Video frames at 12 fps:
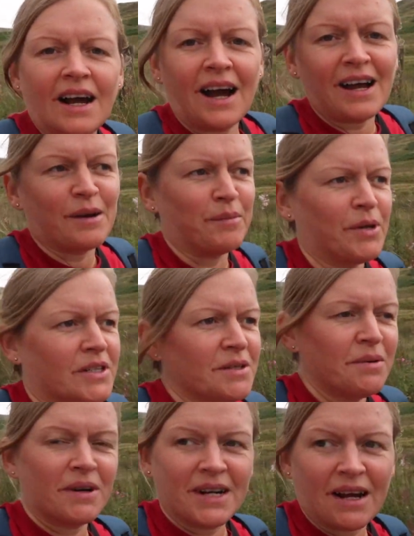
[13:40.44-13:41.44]
I am bloody
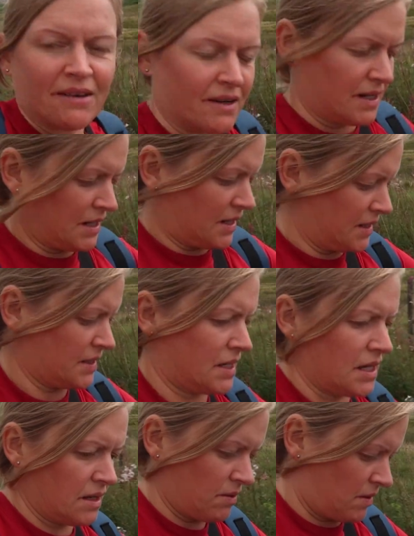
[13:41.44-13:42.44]
worn out. It is
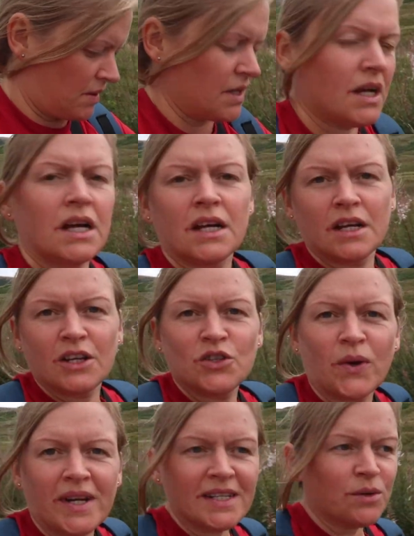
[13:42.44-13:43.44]
oh,
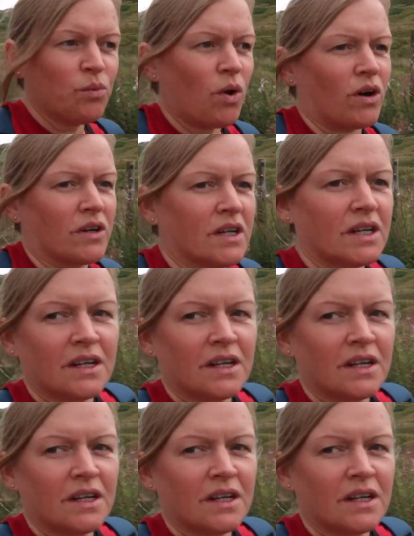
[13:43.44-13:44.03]
twenty to one.